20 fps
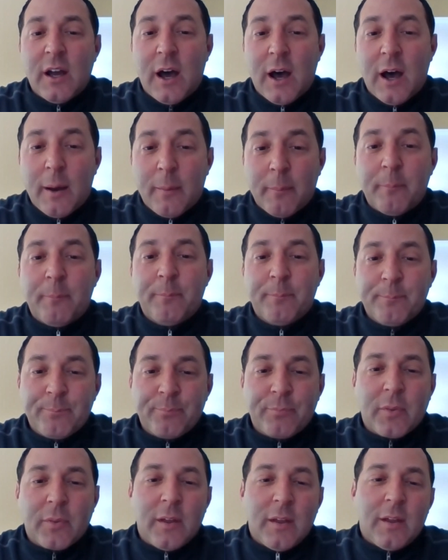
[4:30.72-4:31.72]

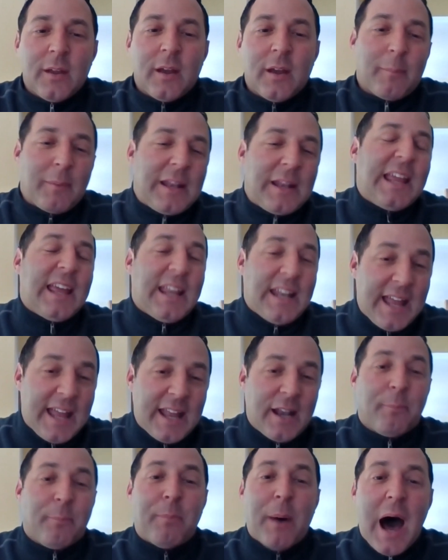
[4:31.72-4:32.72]
I mean, he had
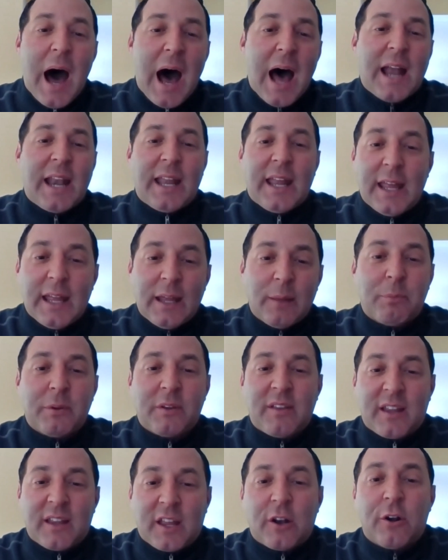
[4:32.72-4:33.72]
hit a body,
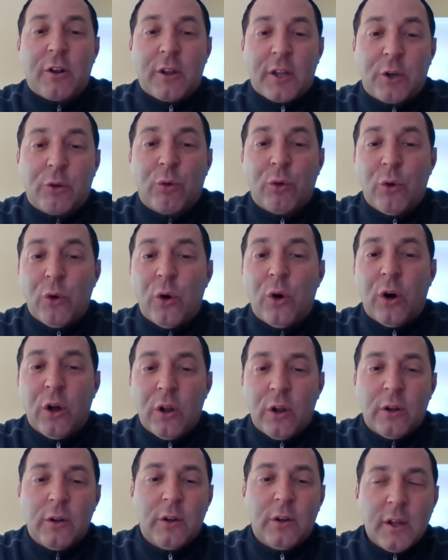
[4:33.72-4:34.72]
particularly
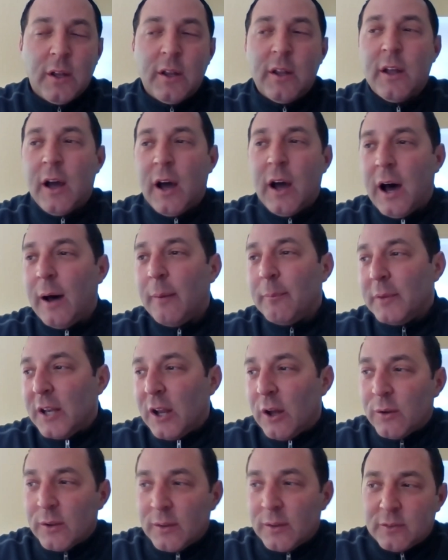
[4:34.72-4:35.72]
cruel.
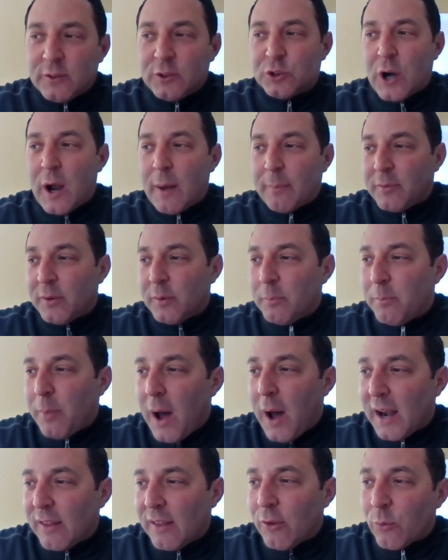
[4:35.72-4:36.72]
He dropped the
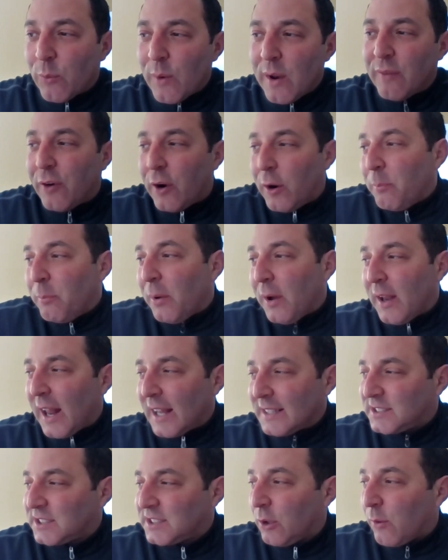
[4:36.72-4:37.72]
body in the river, but
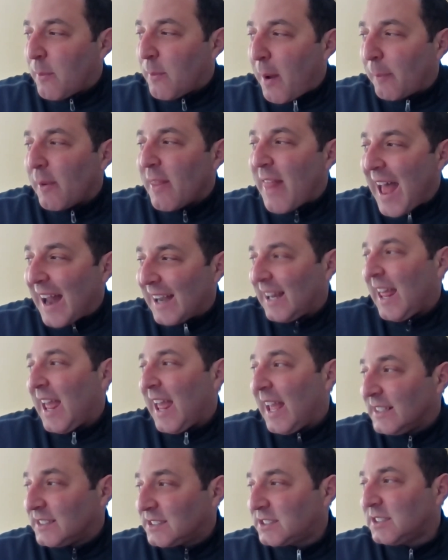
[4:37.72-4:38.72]
I still remember that
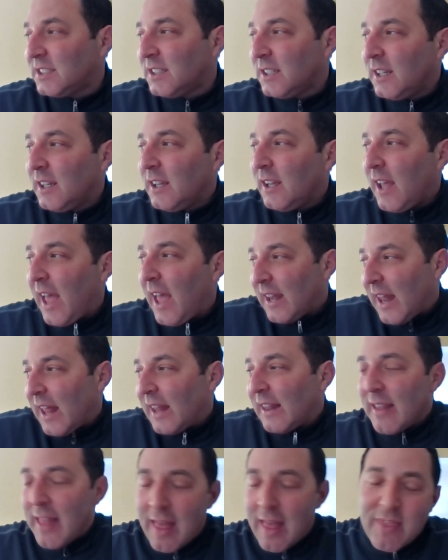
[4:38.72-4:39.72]
case. And
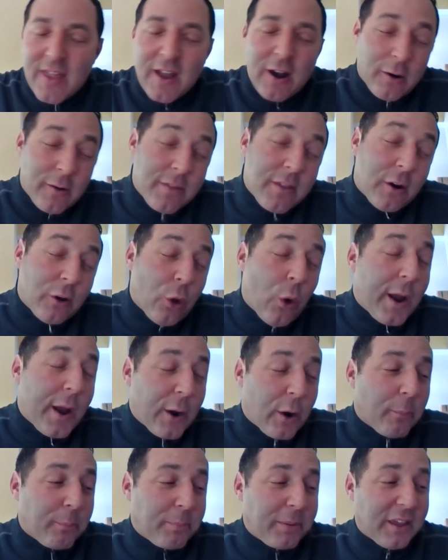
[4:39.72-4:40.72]
their
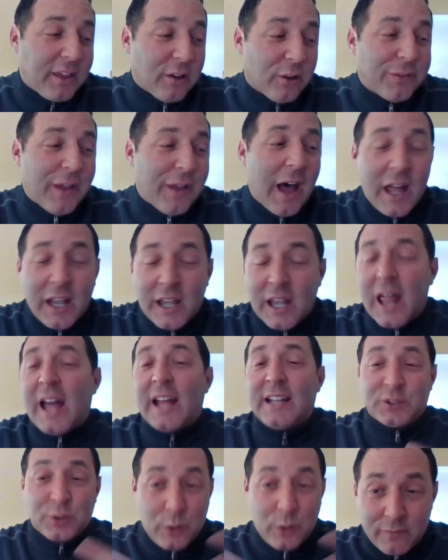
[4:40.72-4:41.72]
lawyer appealed on
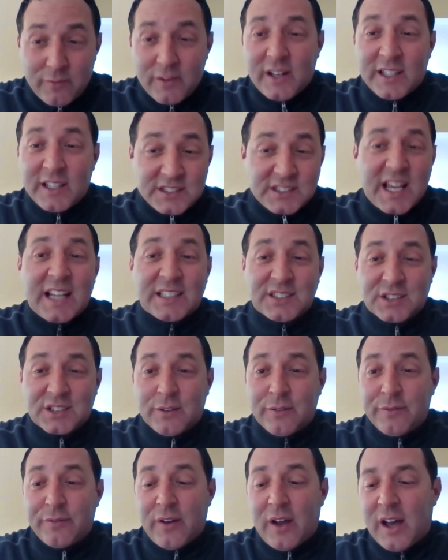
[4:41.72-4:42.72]
like sort of an
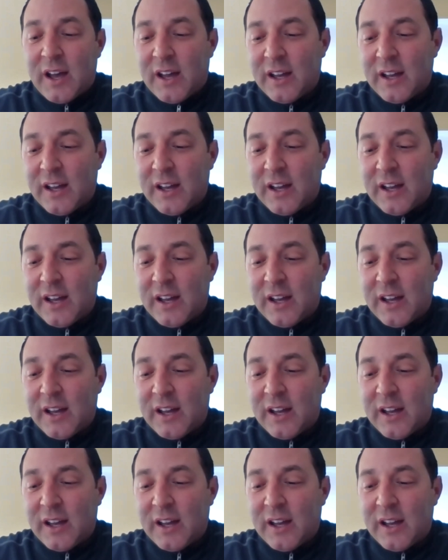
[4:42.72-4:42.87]
excessive